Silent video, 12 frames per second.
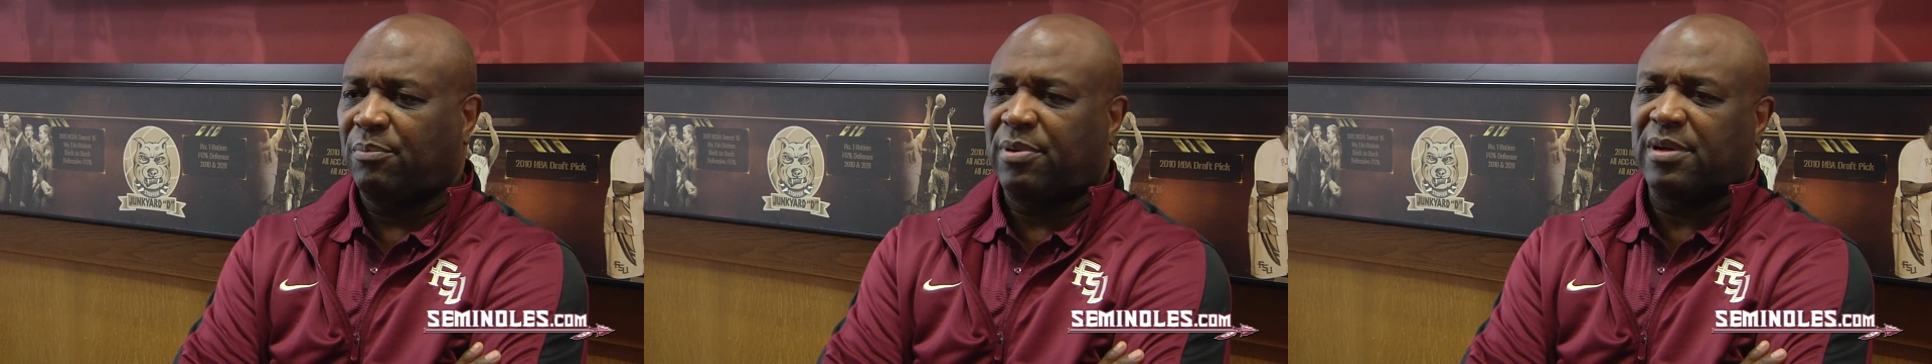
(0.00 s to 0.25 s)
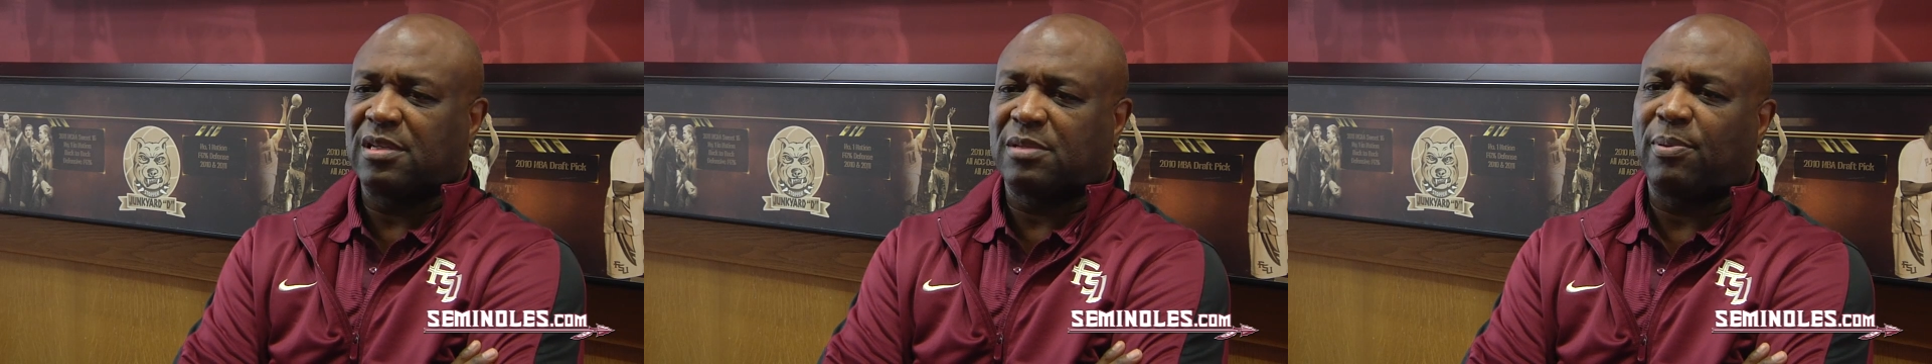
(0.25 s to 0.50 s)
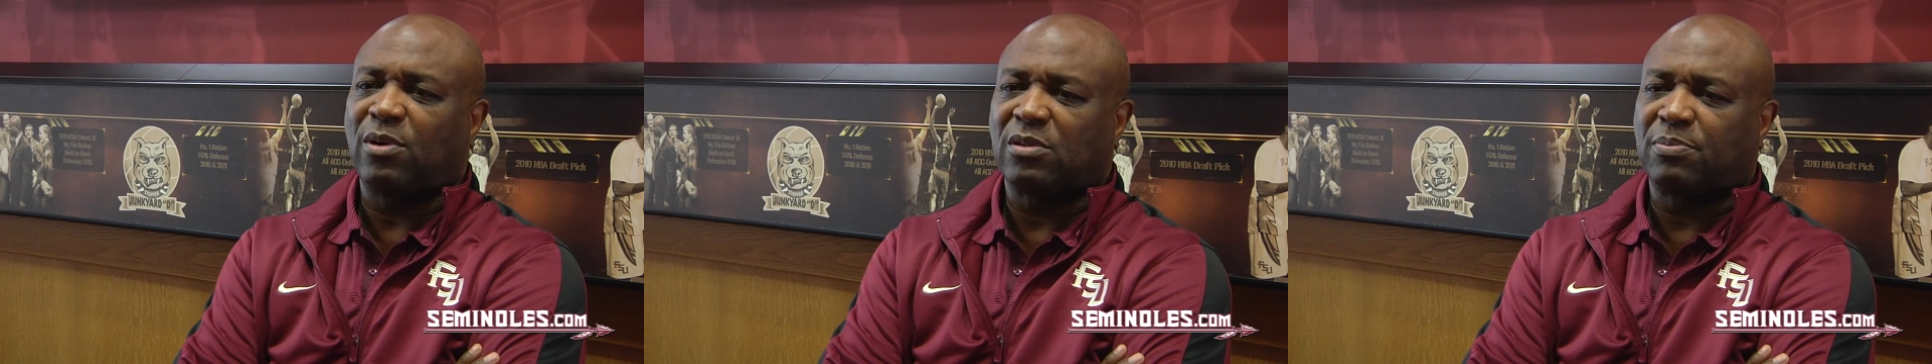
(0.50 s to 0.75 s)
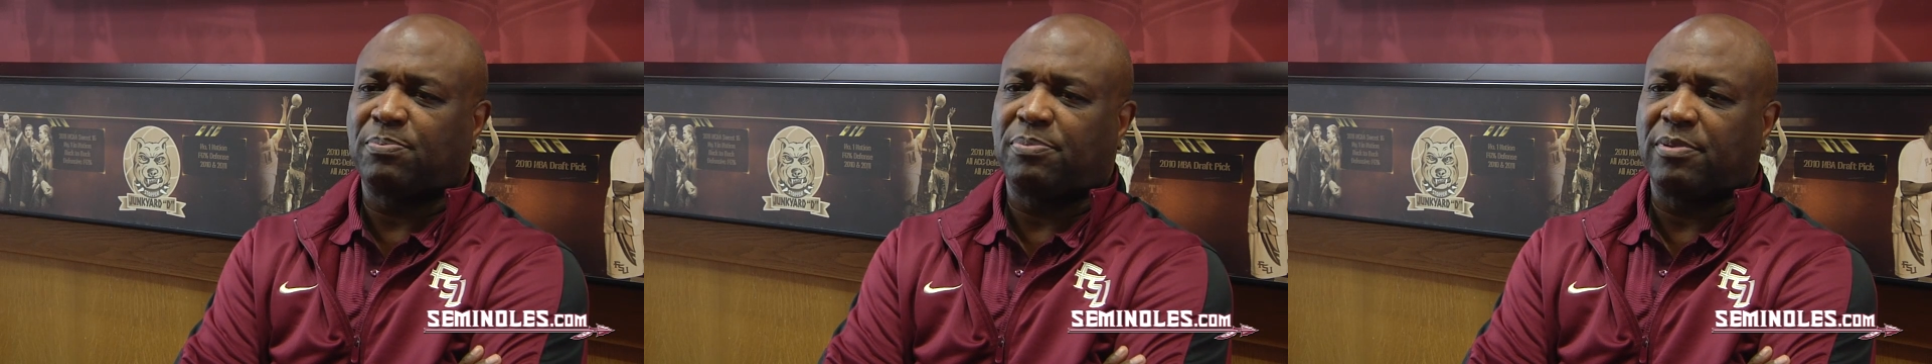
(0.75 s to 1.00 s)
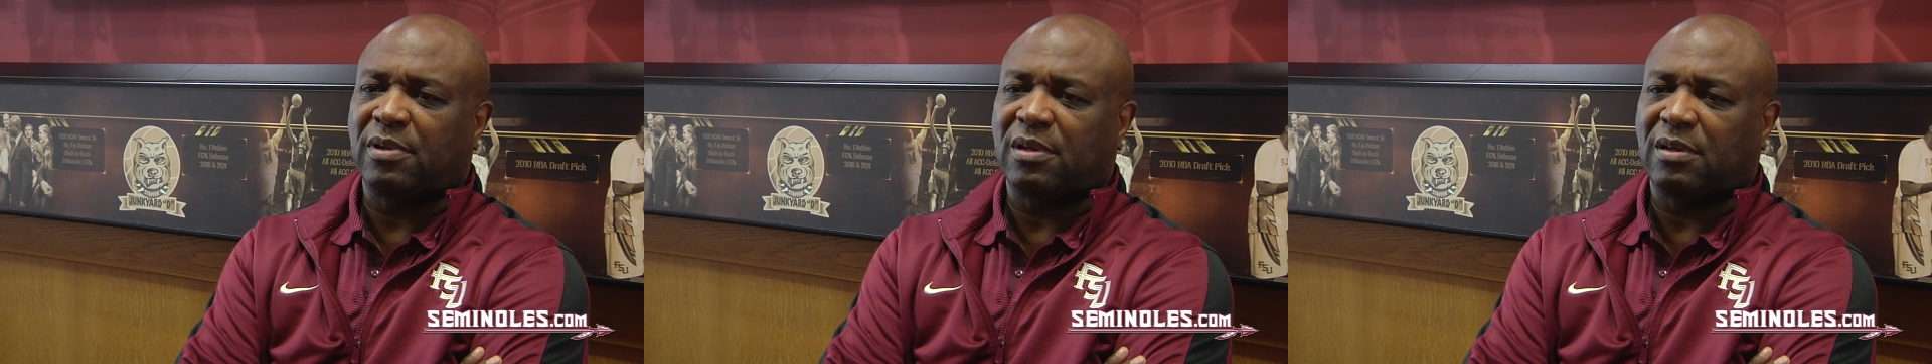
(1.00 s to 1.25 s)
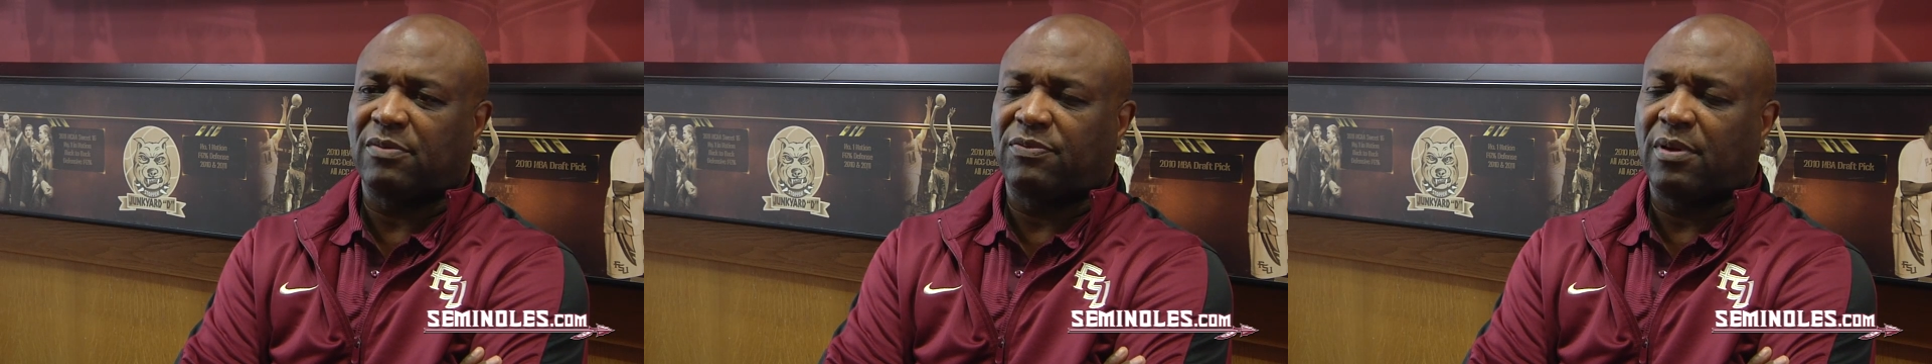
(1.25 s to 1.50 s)
predisposed
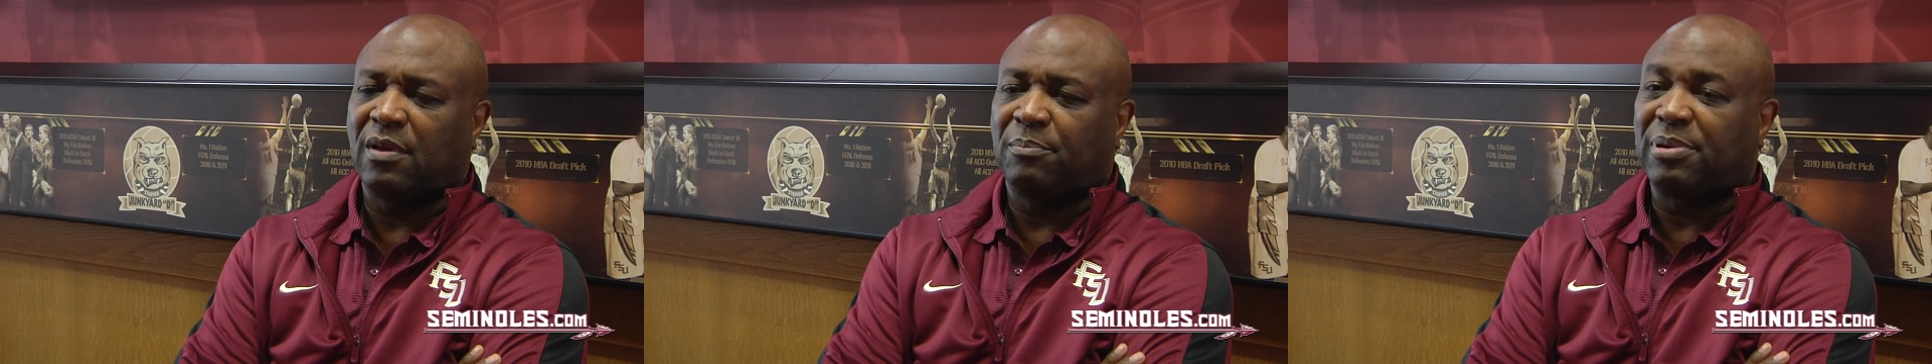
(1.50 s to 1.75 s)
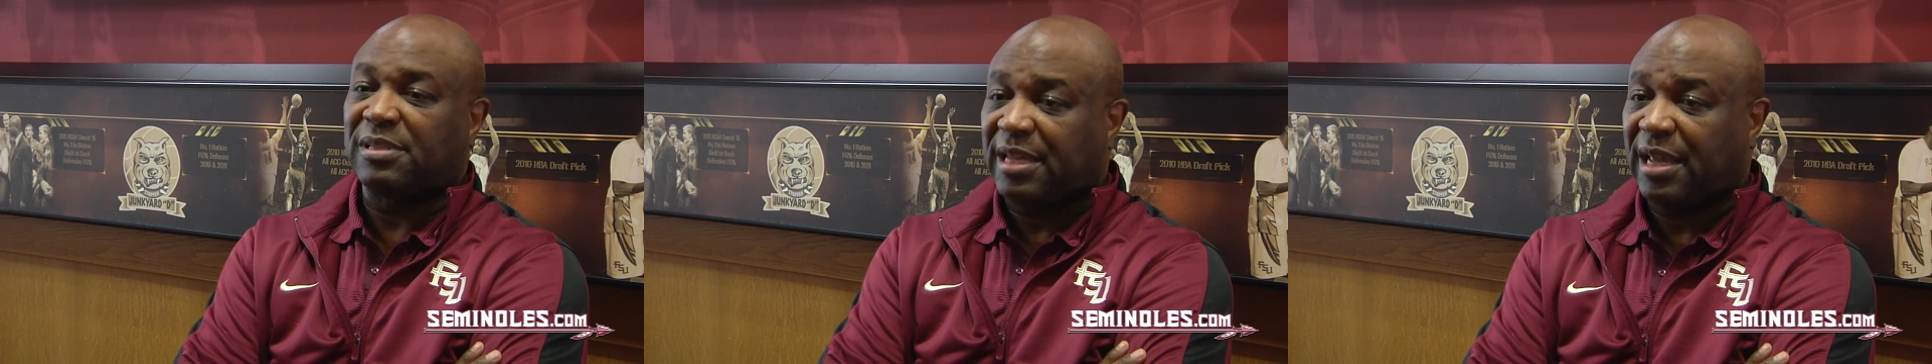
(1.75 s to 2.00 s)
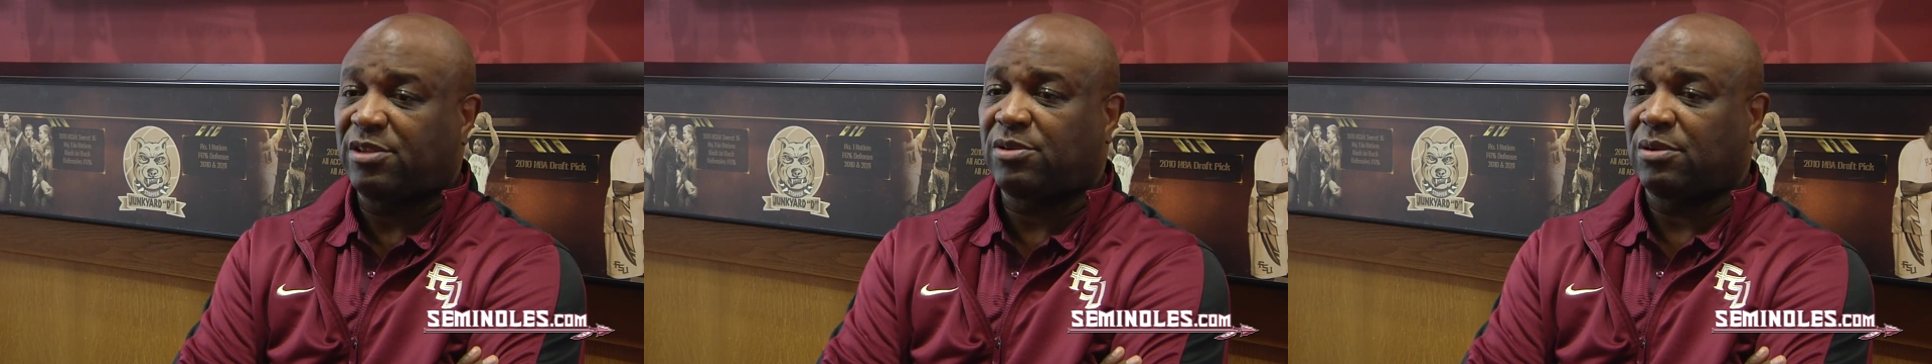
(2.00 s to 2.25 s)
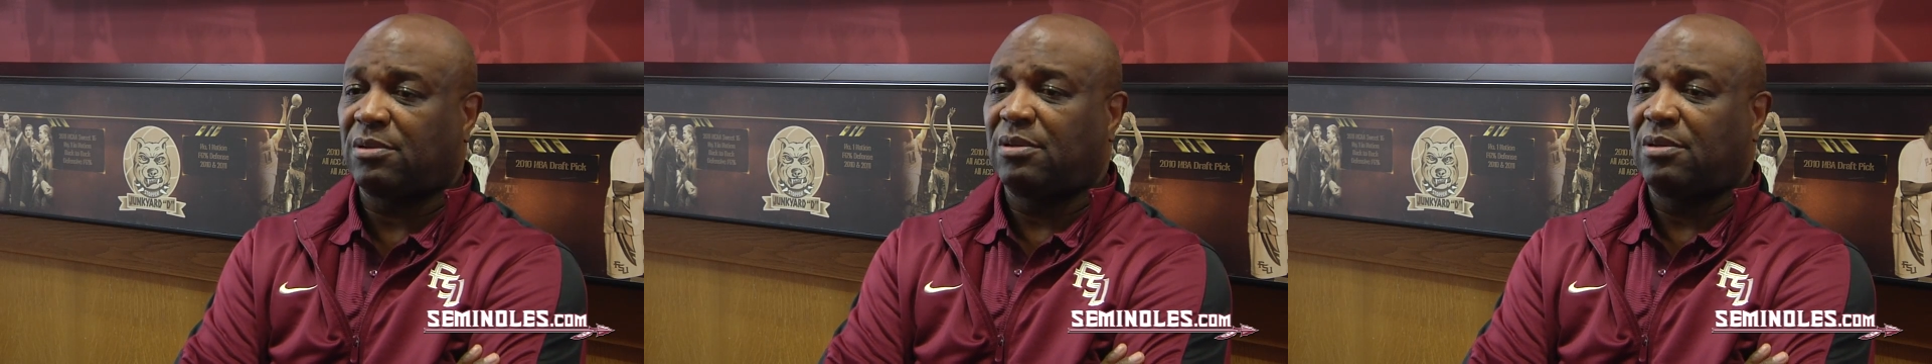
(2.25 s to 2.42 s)
uh, potential.